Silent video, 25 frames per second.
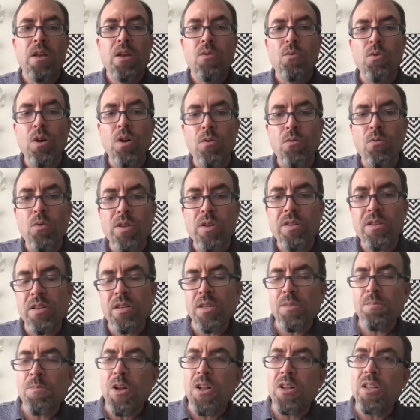Well, what's the
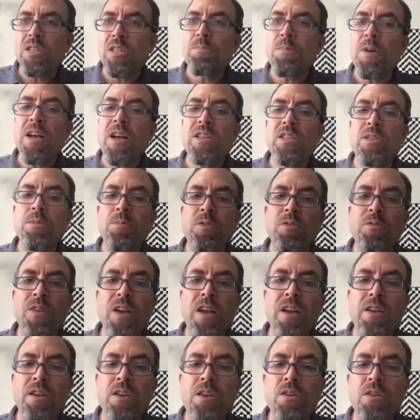smallest possible
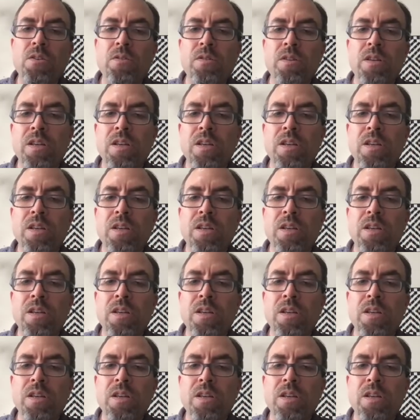value?